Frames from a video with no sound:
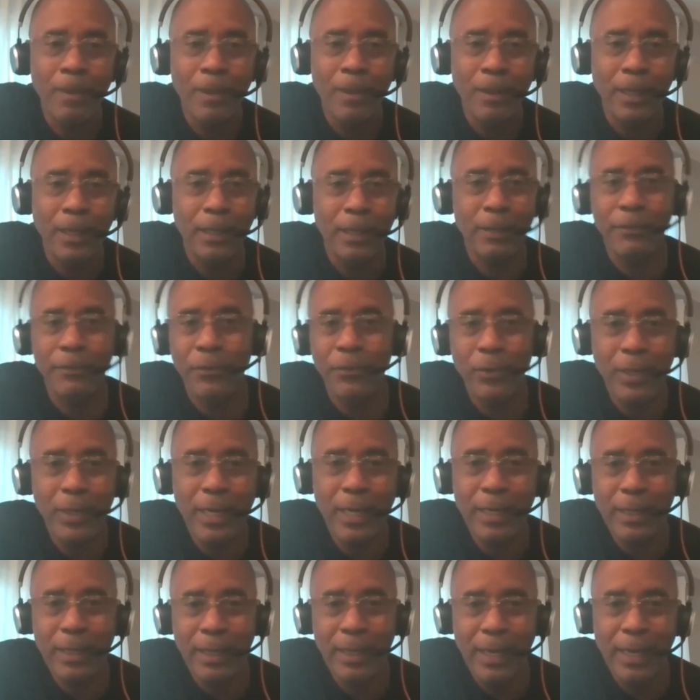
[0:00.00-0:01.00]
Like if you
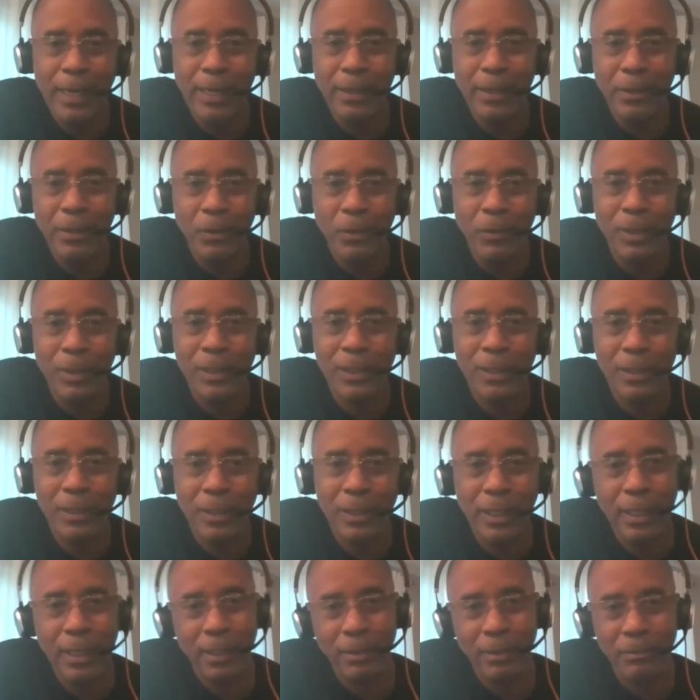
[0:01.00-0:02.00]
got an A, there wasn't
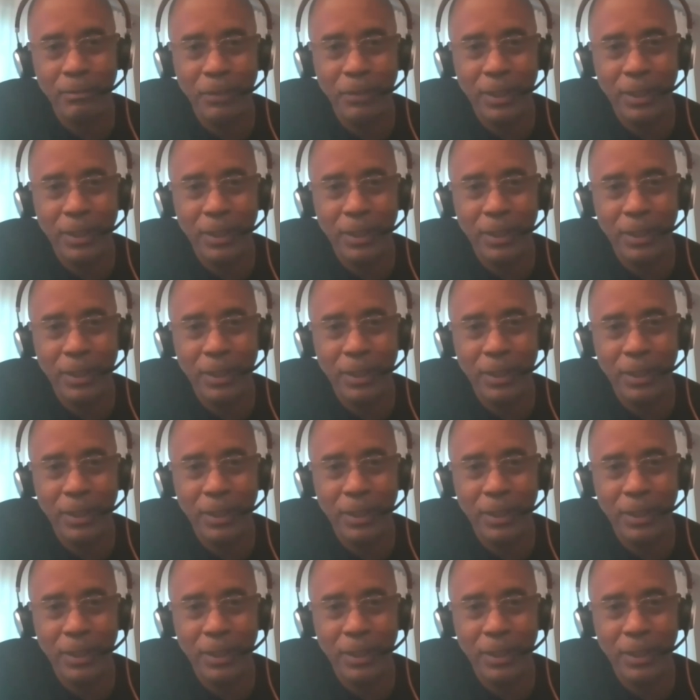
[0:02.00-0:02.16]
like a big